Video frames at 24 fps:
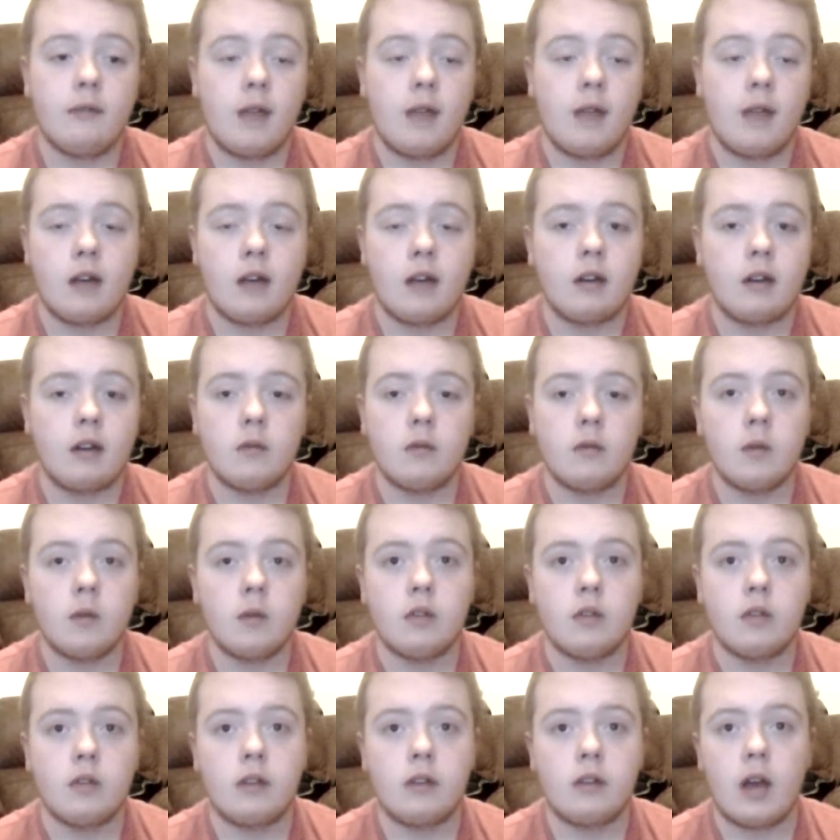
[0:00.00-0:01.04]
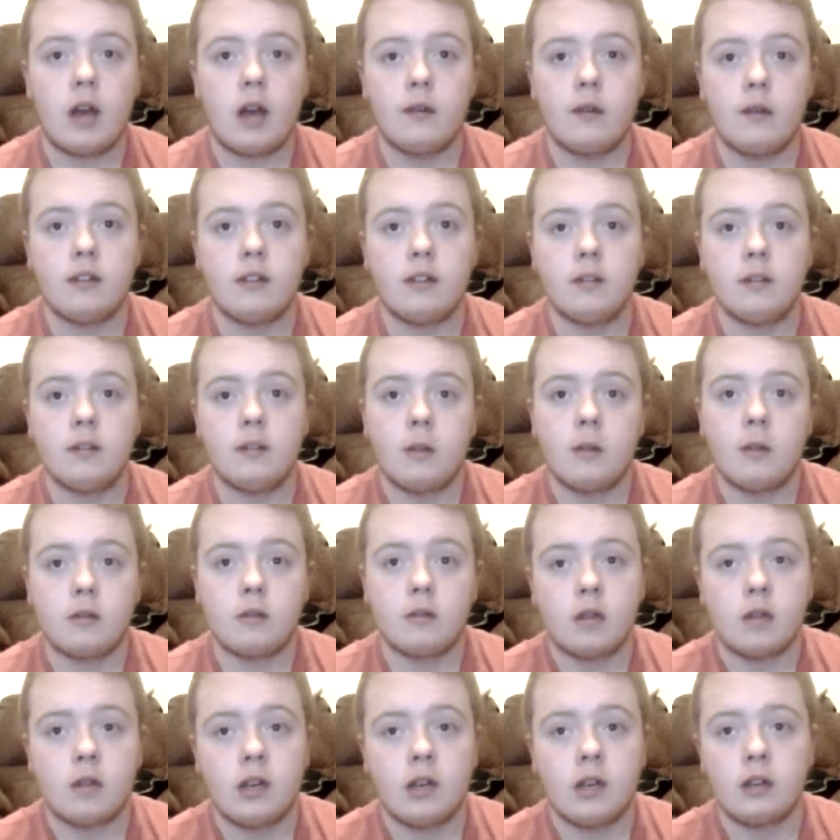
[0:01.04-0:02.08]
and I don't really want you to laugh as it's my
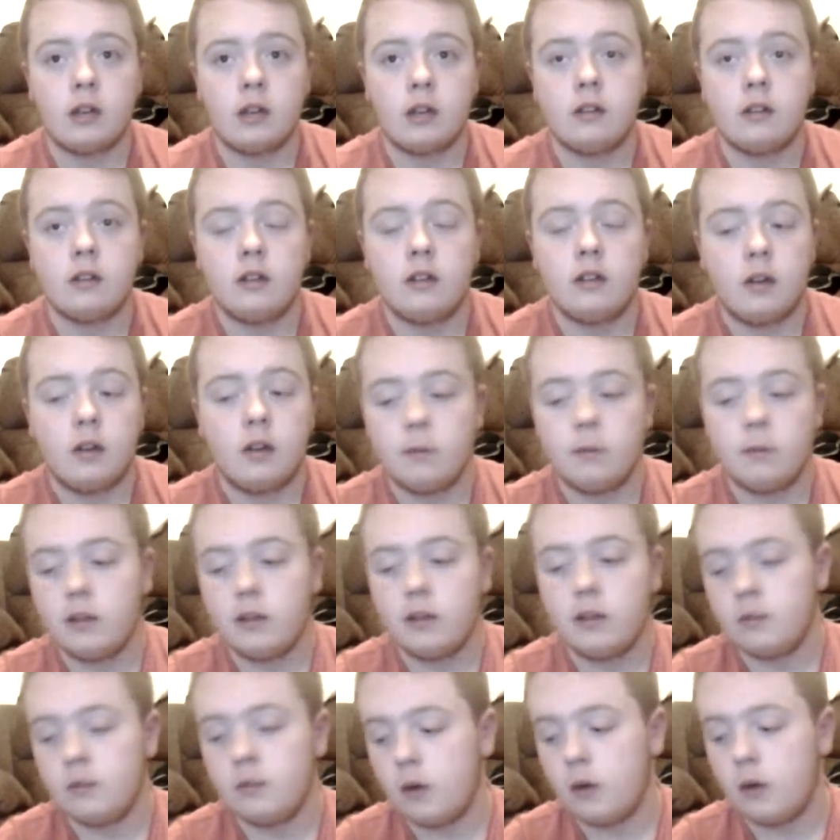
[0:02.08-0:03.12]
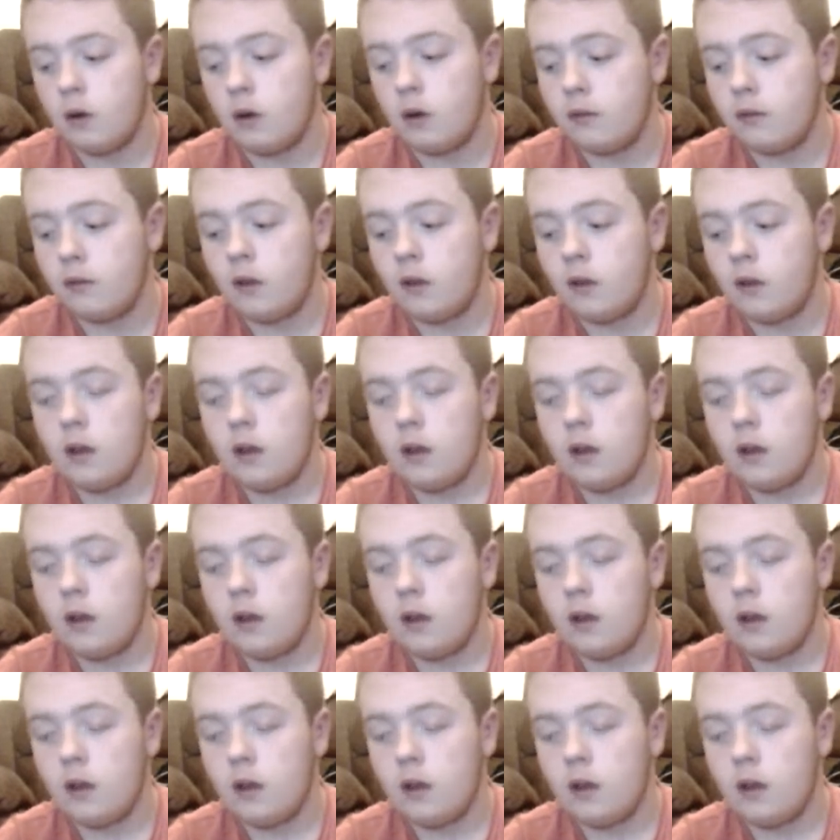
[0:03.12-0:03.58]
screen and you know it pissed me off.